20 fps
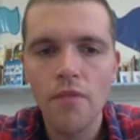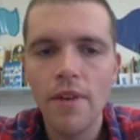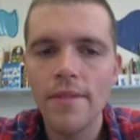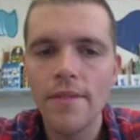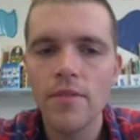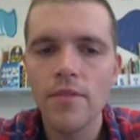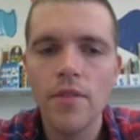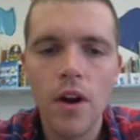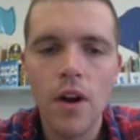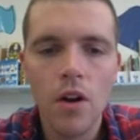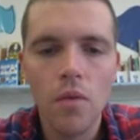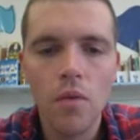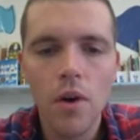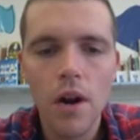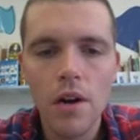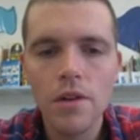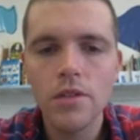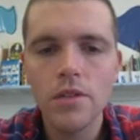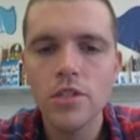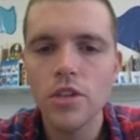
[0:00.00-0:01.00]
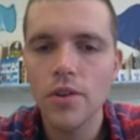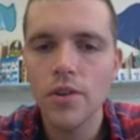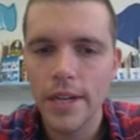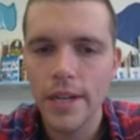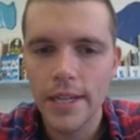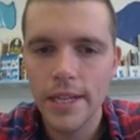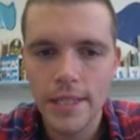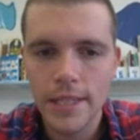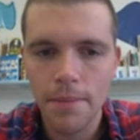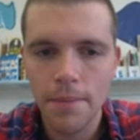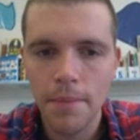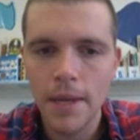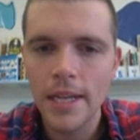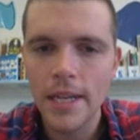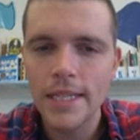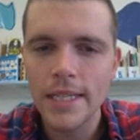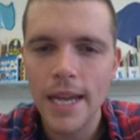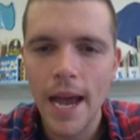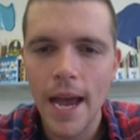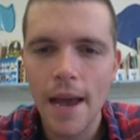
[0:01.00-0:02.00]
5 of our words, you can hit submit
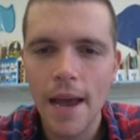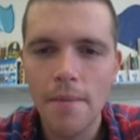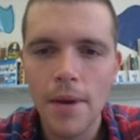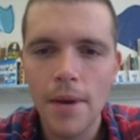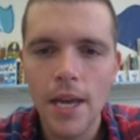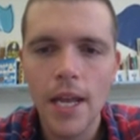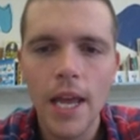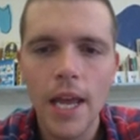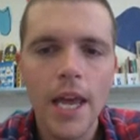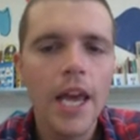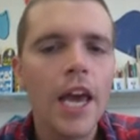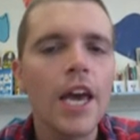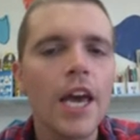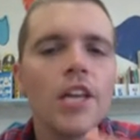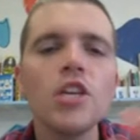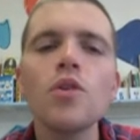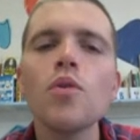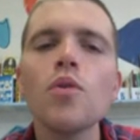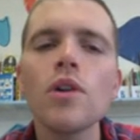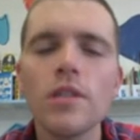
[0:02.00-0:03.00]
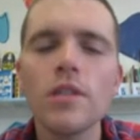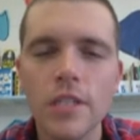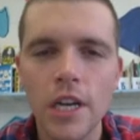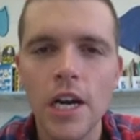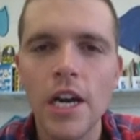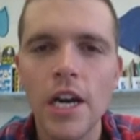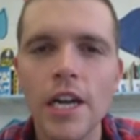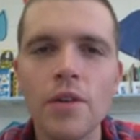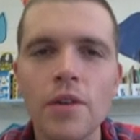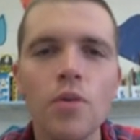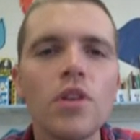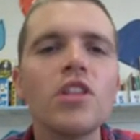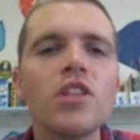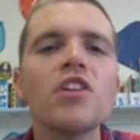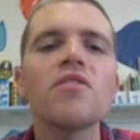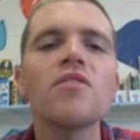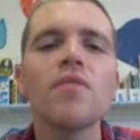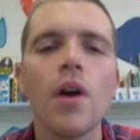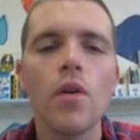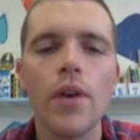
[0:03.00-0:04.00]
assignment and you are done with
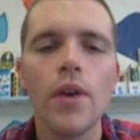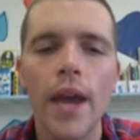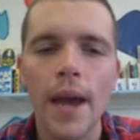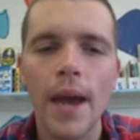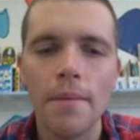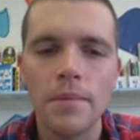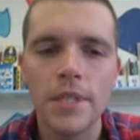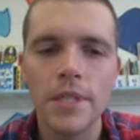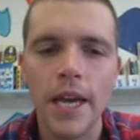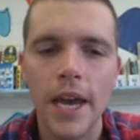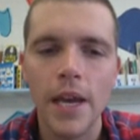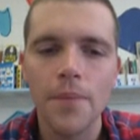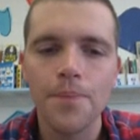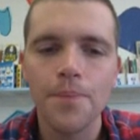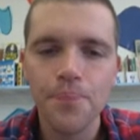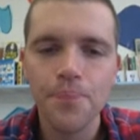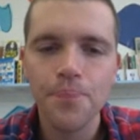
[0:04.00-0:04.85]
your vocab day.